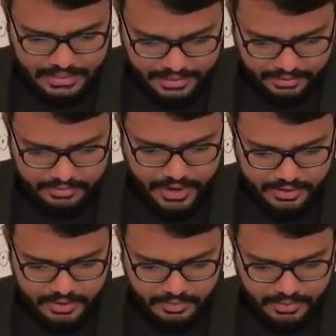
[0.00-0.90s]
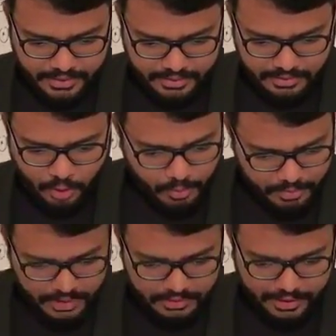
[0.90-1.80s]
Exactly, B.A.
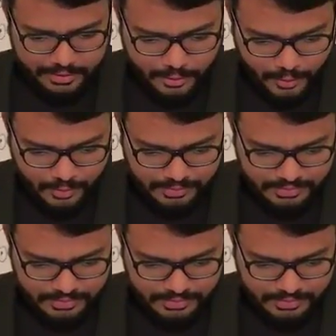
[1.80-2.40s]
Komal, thank you.